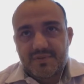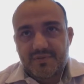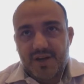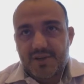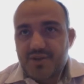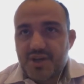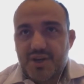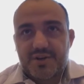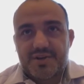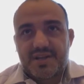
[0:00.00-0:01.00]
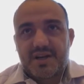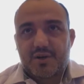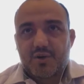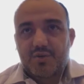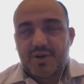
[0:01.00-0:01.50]
volunteers and
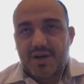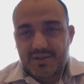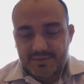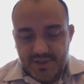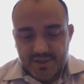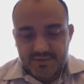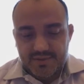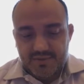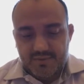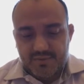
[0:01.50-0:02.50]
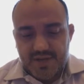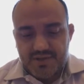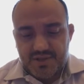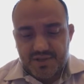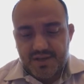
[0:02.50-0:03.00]
our own
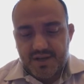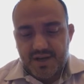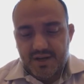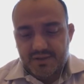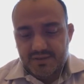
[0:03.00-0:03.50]
wrestling